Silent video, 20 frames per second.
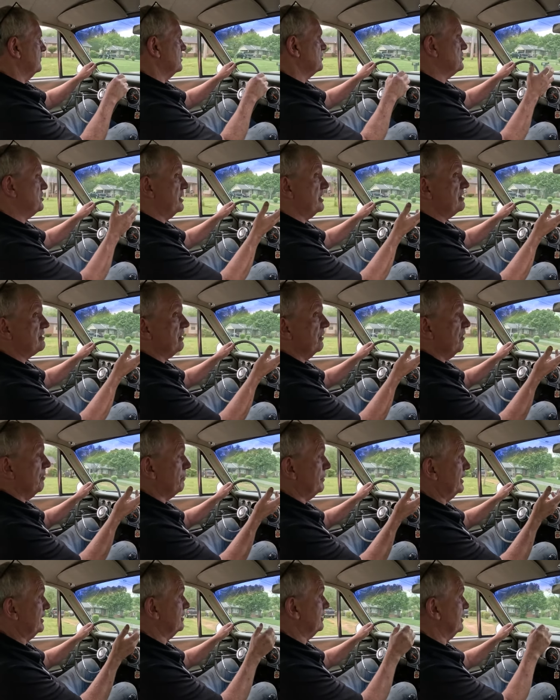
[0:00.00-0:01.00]
Steers a
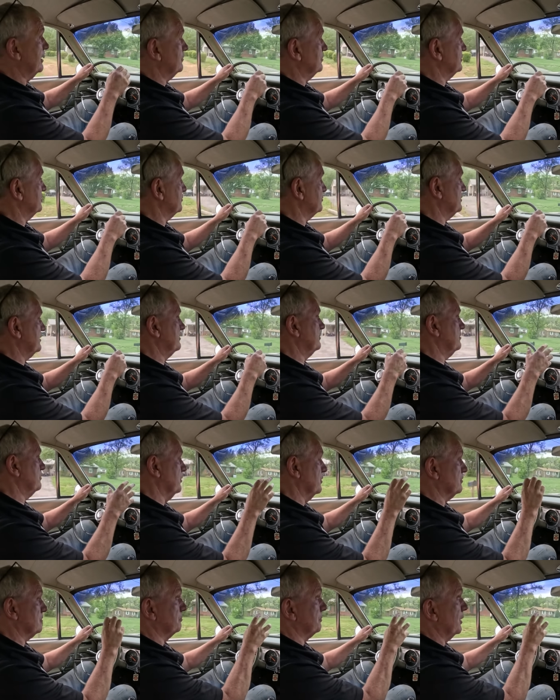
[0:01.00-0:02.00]
lot better now with the
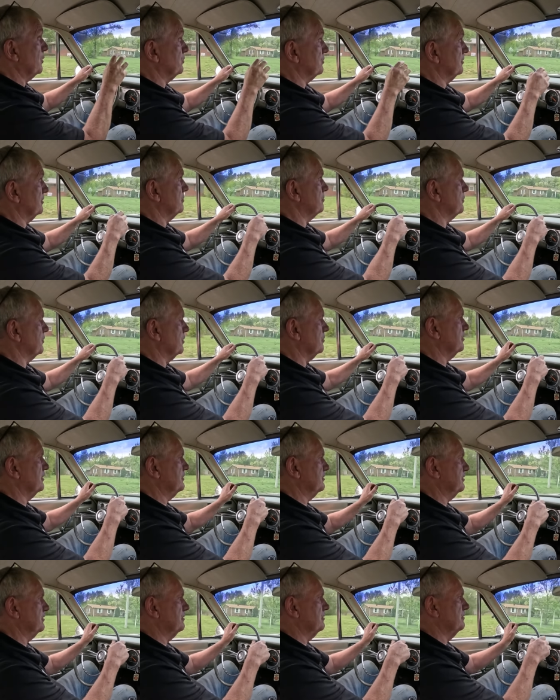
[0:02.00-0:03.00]
steering box bolted in
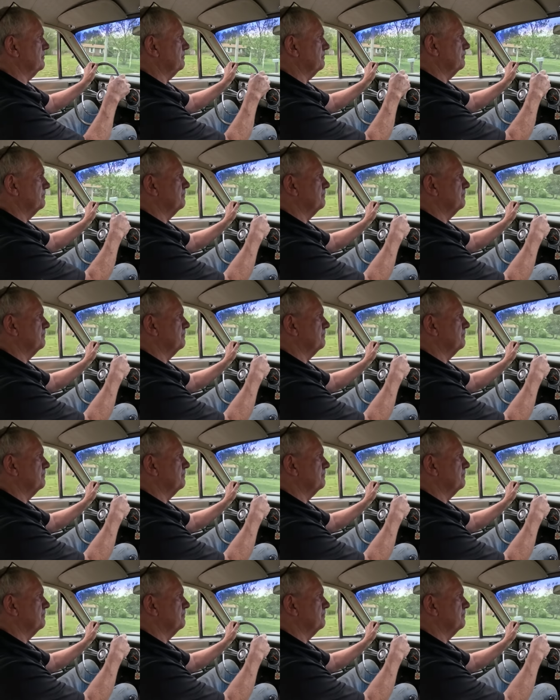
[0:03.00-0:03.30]
properly too.